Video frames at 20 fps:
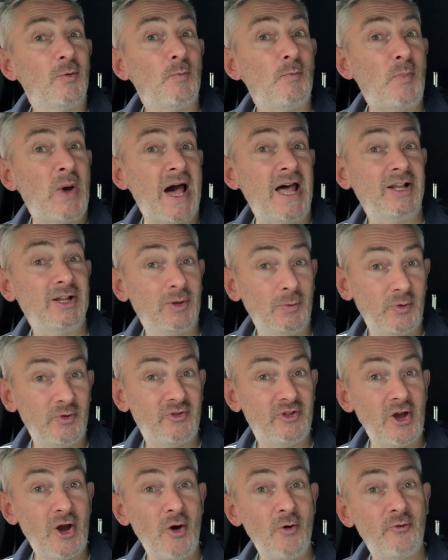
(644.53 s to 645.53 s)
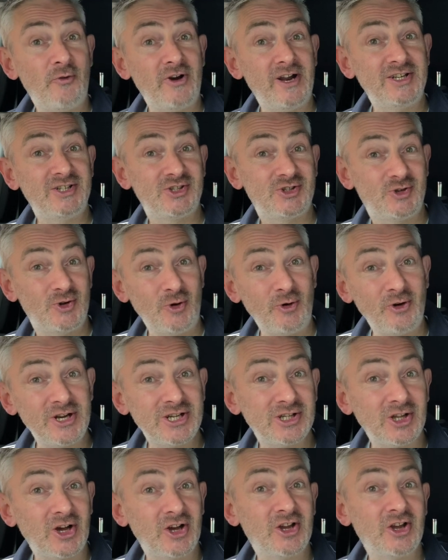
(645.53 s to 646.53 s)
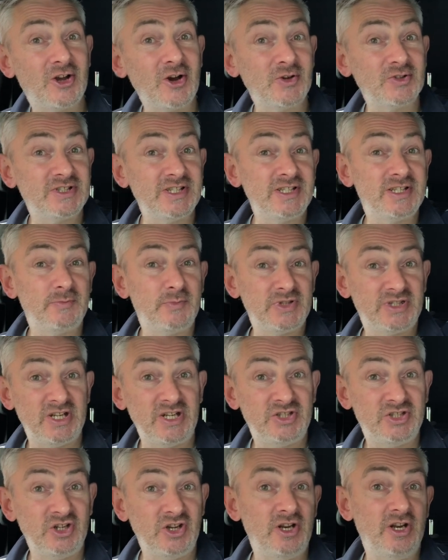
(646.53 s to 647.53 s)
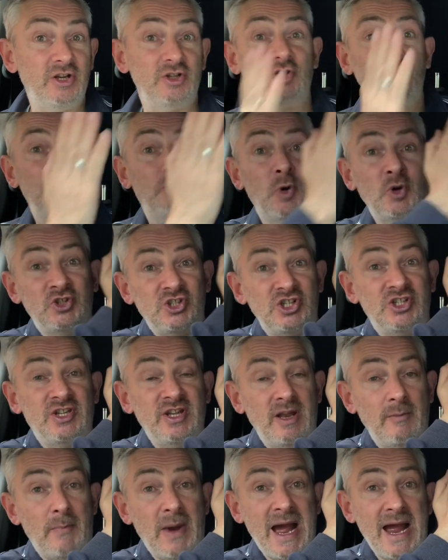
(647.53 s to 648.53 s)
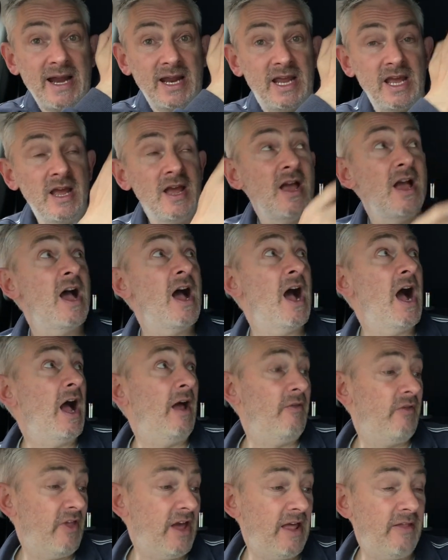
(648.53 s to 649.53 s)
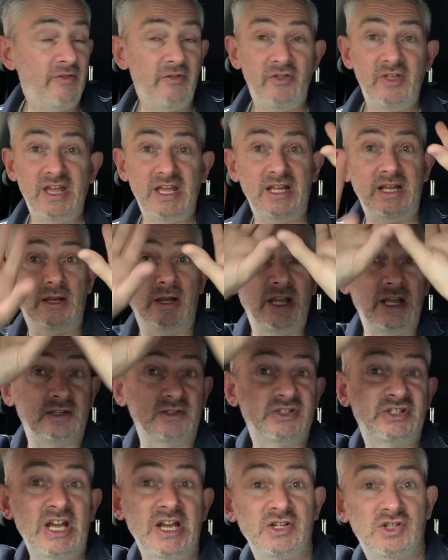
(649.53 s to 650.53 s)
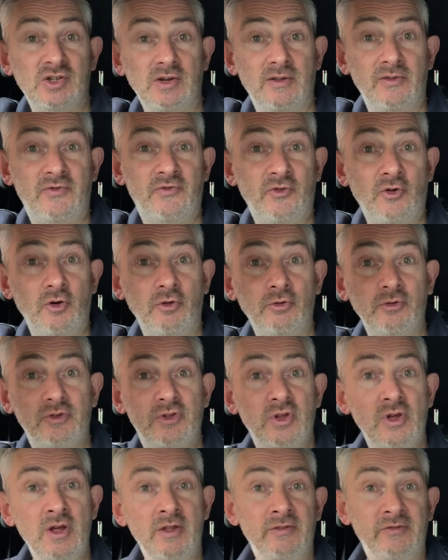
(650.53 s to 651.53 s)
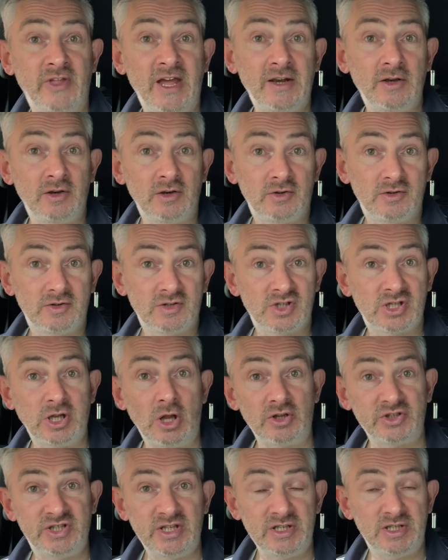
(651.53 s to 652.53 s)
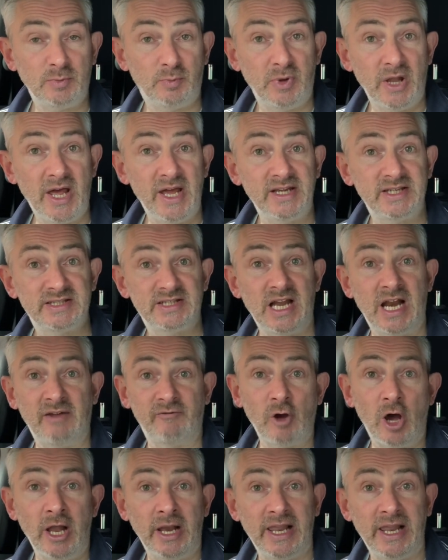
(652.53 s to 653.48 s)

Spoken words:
panel with the overhead storage locker goes into position and just pushes to the back. And then the little section at the front then slots into place, and I've got a